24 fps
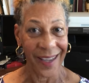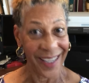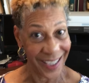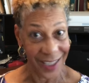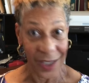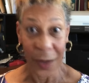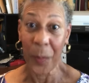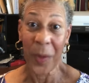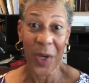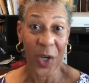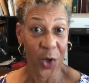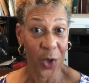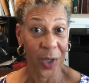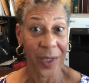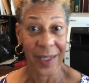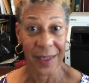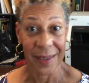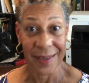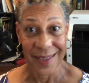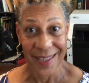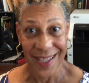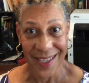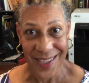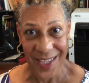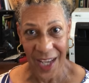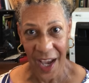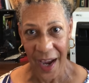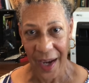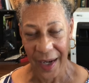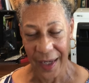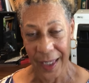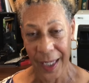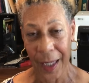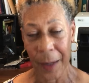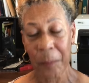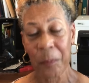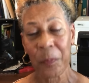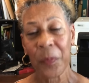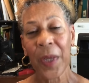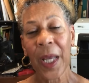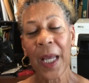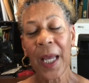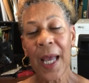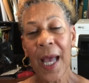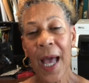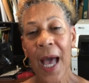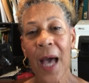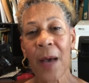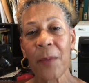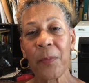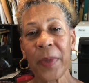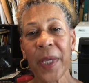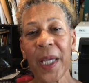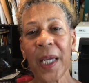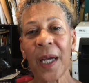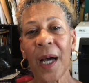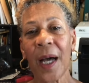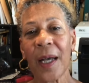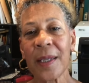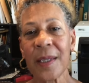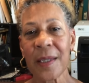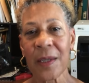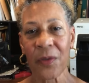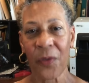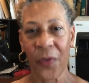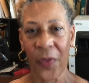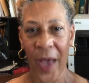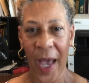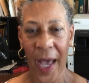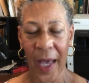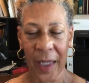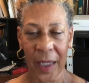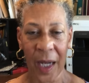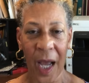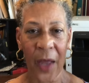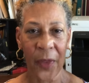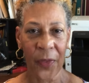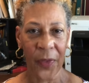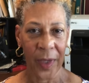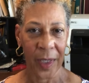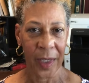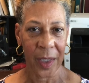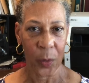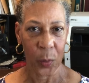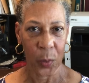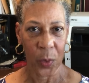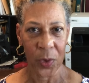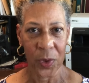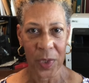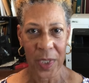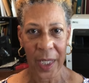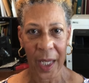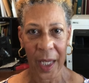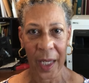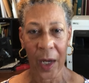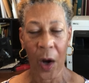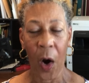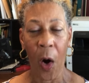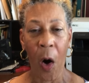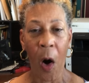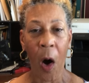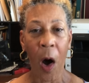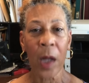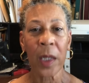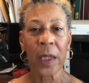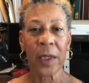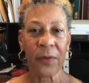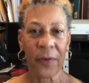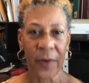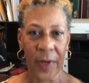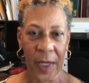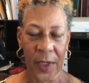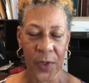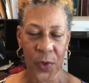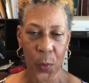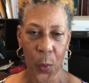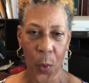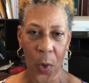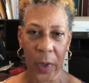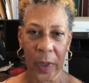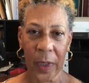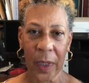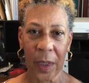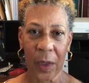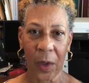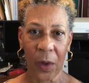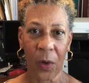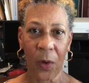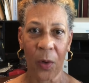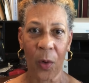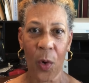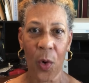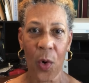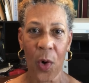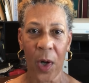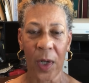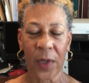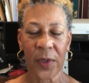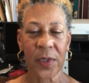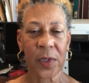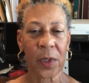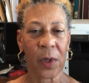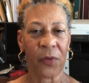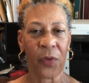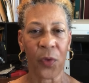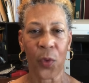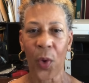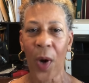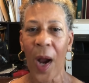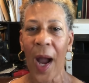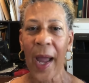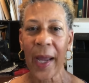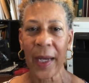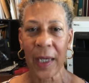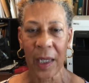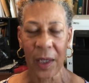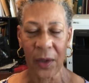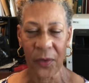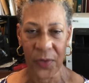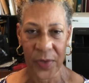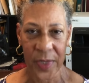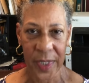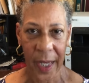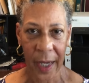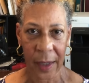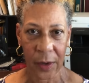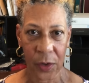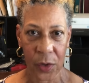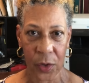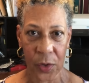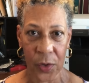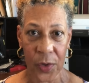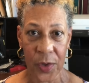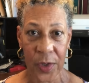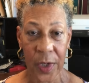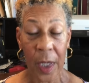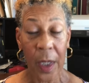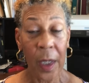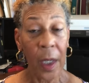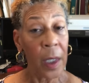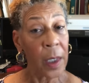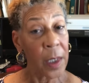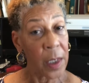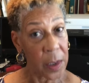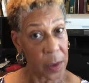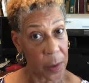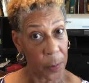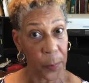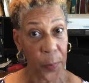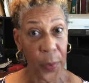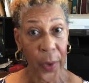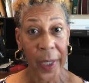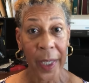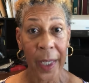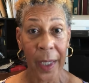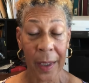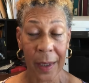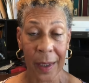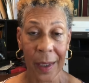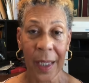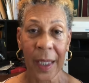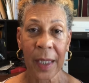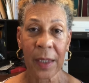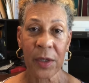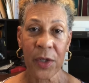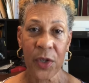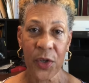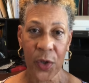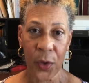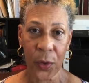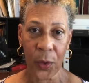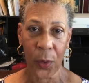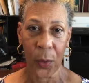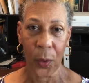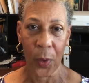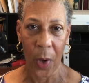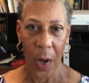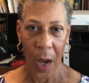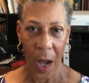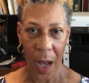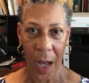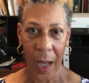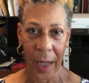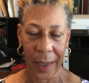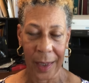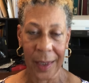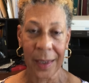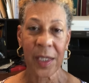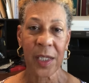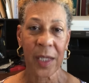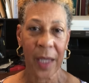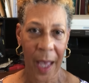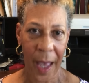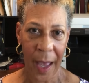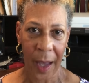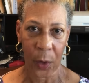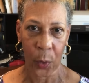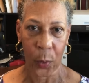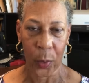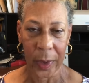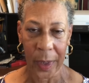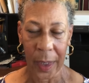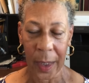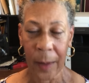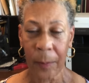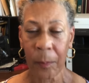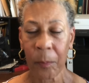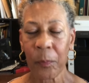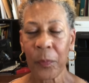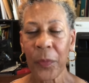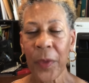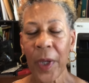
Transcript: American society. And because of that, I think it will take all of us working across a variety of sectors to bring it into equity.